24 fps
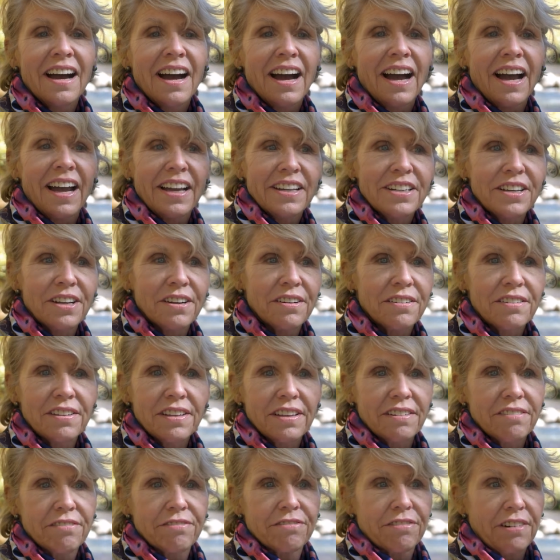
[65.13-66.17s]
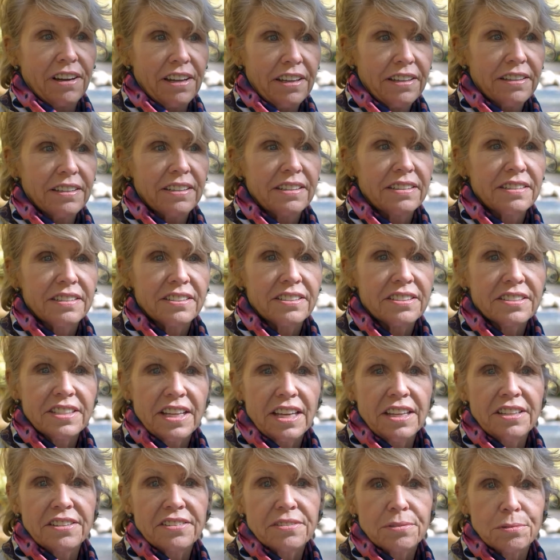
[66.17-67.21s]
I know that frankly the
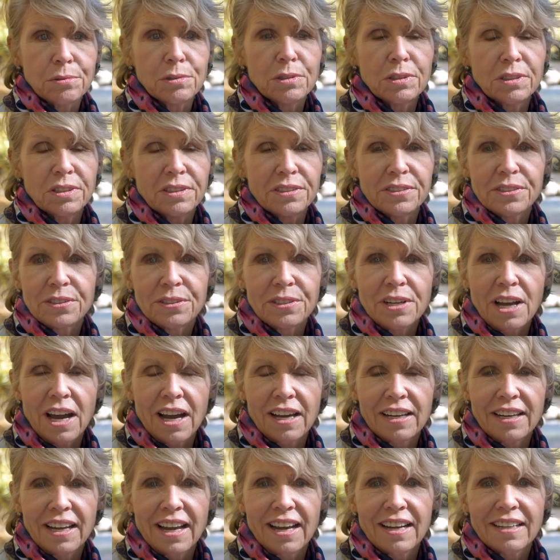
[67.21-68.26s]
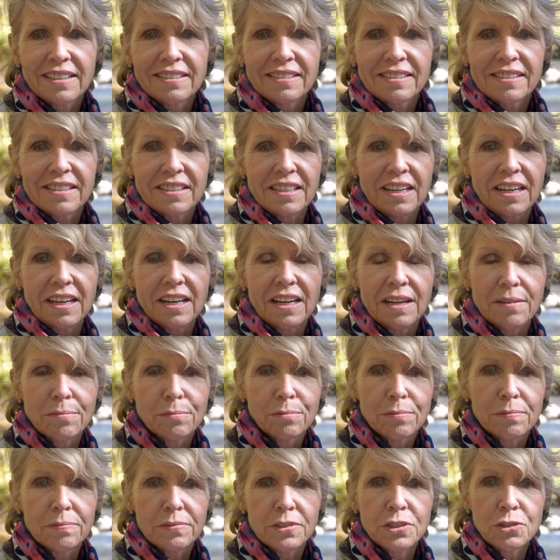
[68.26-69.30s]
state's rules are not as
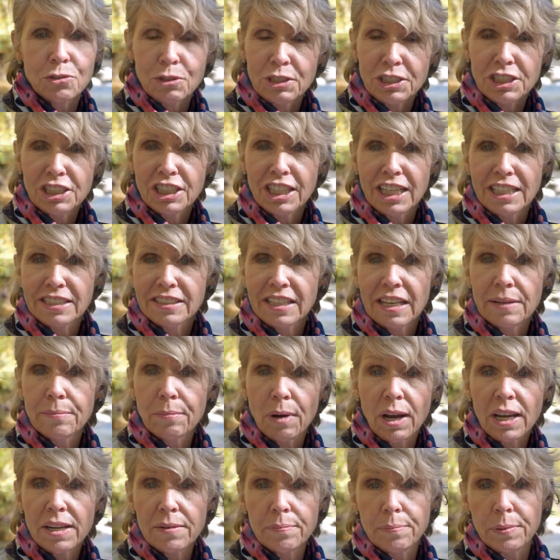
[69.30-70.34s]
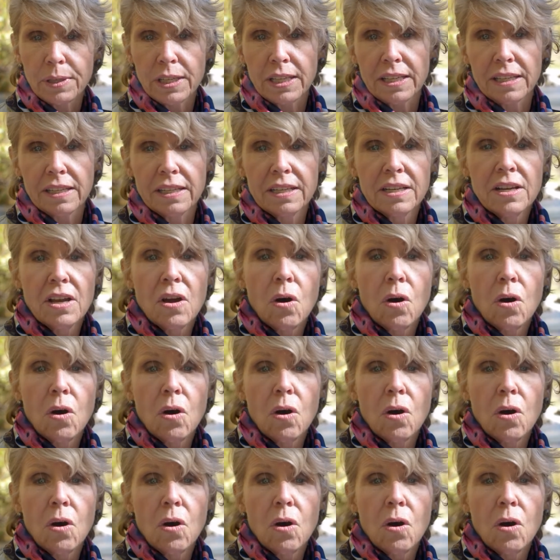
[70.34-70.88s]
stringent as they might be,